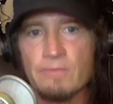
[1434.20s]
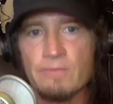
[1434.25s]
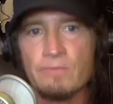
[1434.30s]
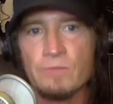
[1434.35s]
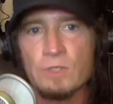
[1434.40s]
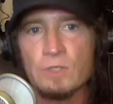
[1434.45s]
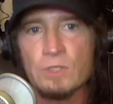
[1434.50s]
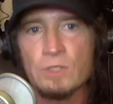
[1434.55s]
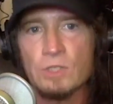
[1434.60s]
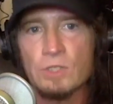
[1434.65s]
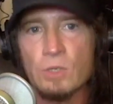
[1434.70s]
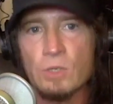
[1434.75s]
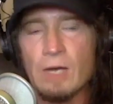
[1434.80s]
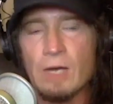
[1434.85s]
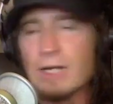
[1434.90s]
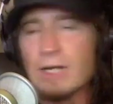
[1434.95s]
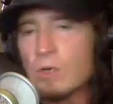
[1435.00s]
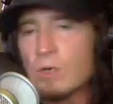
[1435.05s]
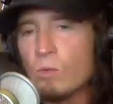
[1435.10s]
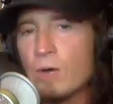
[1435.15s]
So
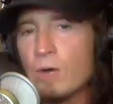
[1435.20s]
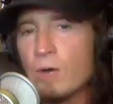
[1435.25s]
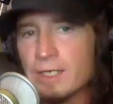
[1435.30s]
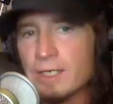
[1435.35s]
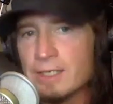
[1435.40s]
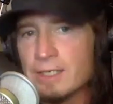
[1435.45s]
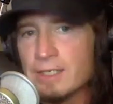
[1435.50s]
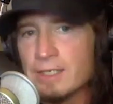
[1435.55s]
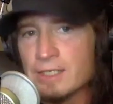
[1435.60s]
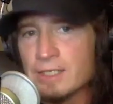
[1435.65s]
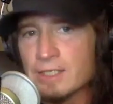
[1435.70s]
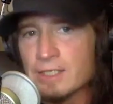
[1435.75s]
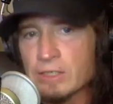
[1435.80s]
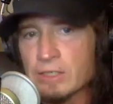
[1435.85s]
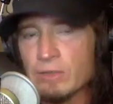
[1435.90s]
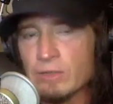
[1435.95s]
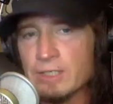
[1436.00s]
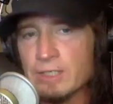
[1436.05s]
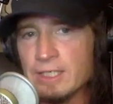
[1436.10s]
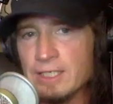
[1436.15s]
I don't want to
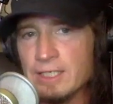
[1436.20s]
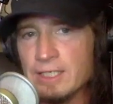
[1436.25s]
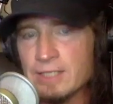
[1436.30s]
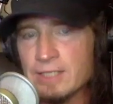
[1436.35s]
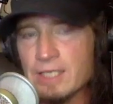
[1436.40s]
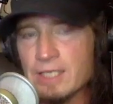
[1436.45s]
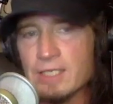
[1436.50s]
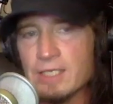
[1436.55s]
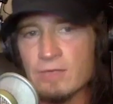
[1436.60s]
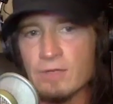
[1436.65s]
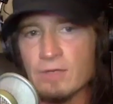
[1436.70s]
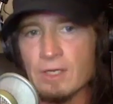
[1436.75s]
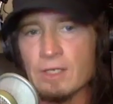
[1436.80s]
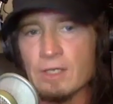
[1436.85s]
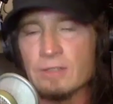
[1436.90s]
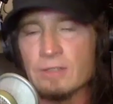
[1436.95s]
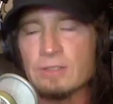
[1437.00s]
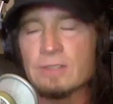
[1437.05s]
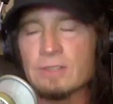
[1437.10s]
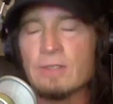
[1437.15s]
necessarily eat anything
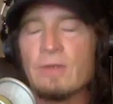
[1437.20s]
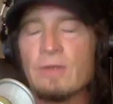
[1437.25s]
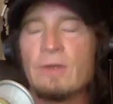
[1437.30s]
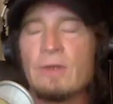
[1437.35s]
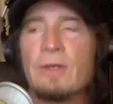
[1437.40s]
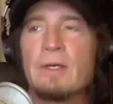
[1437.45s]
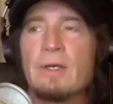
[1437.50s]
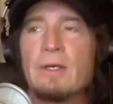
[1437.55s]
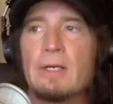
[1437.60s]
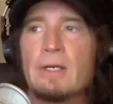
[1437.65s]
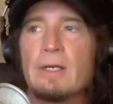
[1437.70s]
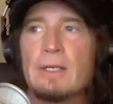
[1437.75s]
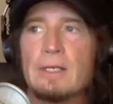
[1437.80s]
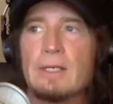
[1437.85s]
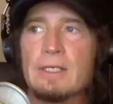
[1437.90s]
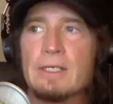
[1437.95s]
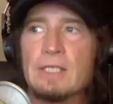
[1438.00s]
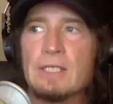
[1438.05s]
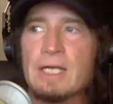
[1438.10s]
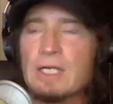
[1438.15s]
else.
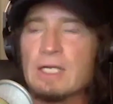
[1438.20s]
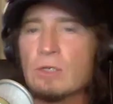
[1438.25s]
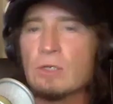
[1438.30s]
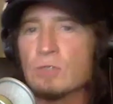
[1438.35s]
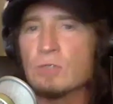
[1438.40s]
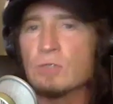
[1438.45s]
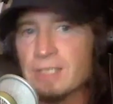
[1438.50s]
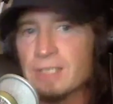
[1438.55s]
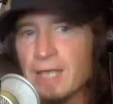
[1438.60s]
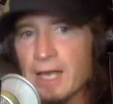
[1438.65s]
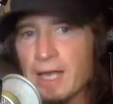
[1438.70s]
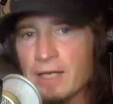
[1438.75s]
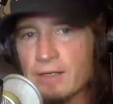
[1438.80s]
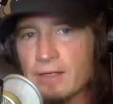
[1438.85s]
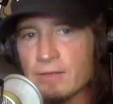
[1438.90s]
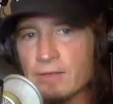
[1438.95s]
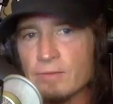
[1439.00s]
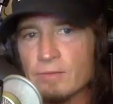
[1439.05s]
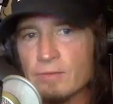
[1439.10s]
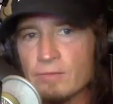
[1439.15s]
And I don't
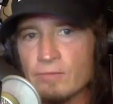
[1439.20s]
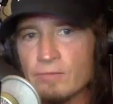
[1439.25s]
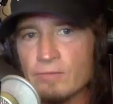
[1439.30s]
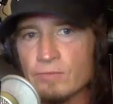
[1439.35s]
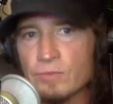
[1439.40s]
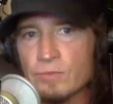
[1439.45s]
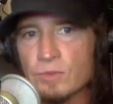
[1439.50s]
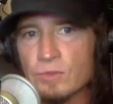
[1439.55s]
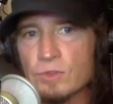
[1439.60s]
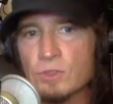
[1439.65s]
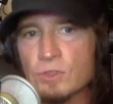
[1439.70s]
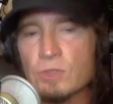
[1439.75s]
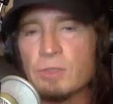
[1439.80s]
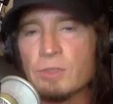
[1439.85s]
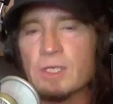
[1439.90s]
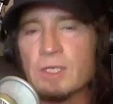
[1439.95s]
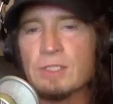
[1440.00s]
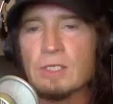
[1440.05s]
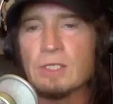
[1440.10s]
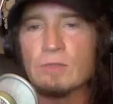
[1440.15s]
snack. So
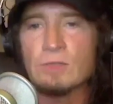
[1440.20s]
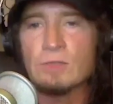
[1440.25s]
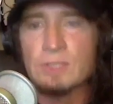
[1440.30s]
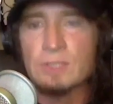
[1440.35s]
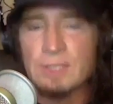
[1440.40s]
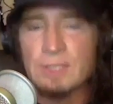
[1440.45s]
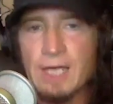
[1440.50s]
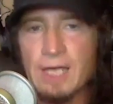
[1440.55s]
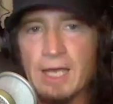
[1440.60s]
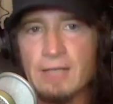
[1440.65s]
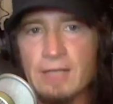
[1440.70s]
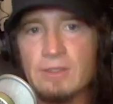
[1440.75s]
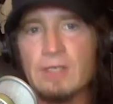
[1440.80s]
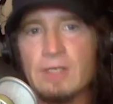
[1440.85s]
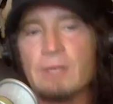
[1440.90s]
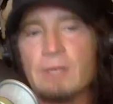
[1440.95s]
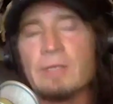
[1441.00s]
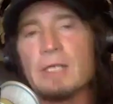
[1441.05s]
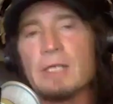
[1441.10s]
because I don't snack, then I'm not